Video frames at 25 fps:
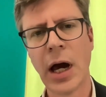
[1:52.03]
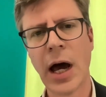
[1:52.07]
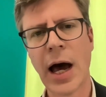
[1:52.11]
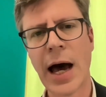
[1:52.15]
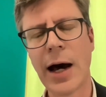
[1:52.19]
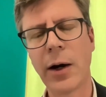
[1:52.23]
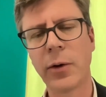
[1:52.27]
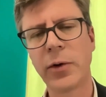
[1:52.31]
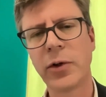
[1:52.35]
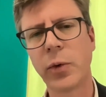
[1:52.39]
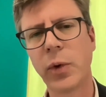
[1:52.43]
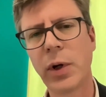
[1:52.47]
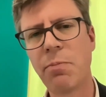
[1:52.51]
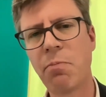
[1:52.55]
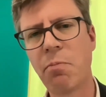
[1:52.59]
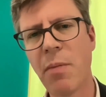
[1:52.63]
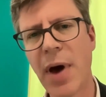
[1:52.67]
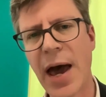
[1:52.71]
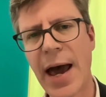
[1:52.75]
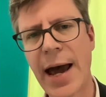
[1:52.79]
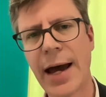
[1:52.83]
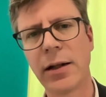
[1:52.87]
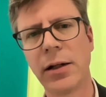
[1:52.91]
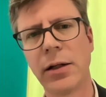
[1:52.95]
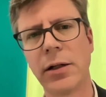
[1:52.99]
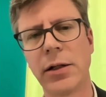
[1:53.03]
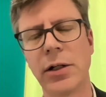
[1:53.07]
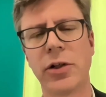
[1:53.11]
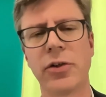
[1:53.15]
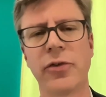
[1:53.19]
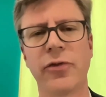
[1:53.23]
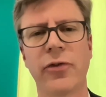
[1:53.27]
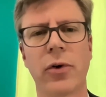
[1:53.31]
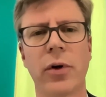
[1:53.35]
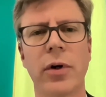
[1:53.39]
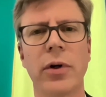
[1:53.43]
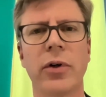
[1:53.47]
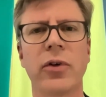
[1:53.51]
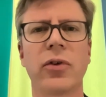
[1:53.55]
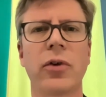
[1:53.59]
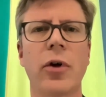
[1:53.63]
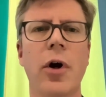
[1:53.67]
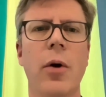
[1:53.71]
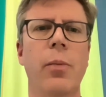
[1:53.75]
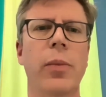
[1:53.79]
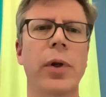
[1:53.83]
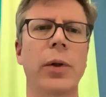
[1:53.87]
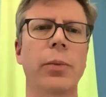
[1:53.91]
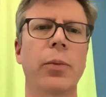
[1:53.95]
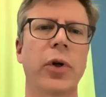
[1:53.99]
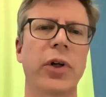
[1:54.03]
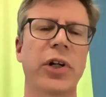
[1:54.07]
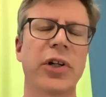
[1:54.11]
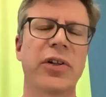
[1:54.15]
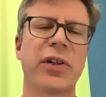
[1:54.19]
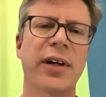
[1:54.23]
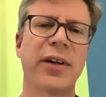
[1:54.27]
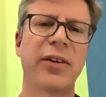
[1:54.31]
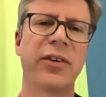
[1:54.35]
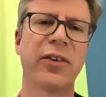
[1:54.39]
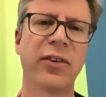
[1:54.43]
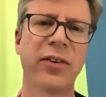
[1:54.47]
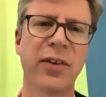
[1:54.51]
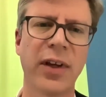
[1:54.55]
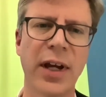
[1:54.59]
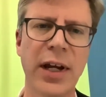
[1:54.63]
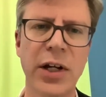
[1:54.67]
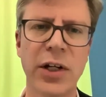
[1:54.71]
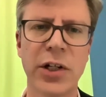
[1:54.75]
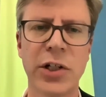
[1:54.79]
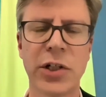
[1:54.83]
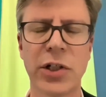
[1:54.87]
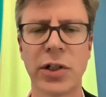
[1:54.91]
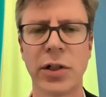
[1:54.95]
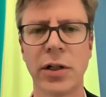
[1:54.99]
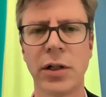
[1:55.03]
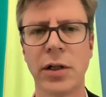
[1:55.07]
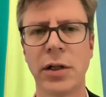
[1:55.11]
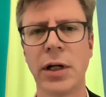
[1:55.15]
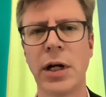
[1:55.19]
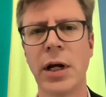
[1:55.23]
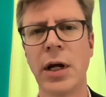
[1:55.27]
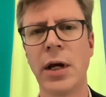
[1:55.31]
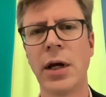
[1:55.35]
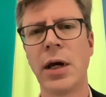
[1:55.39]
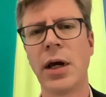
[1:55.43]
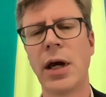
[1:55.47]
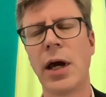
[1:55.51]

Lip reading: How do we manage, for example, monetization